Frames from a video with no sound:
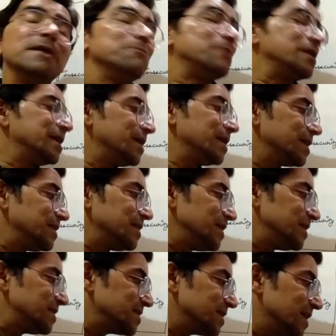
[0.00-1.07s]
But here in
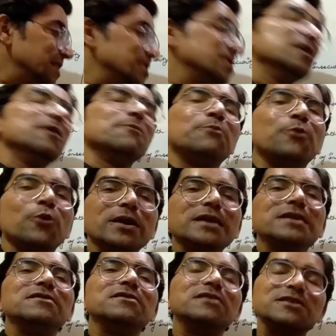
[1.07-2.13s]
this case,
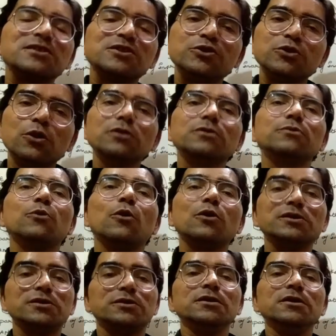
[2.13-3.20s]
poet does not
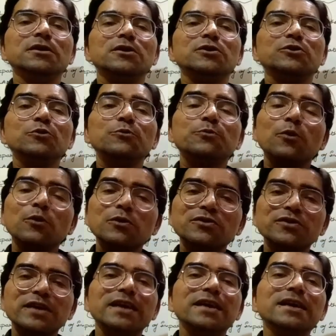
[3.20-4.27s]
want to
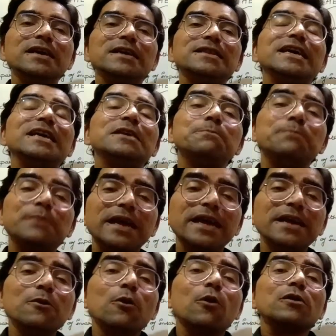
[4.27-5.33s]
portray that
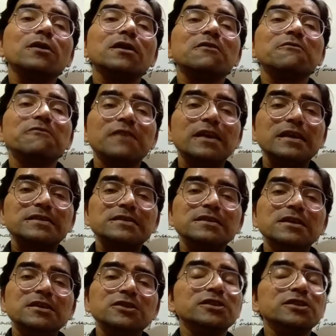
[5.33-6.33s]
pain on her face.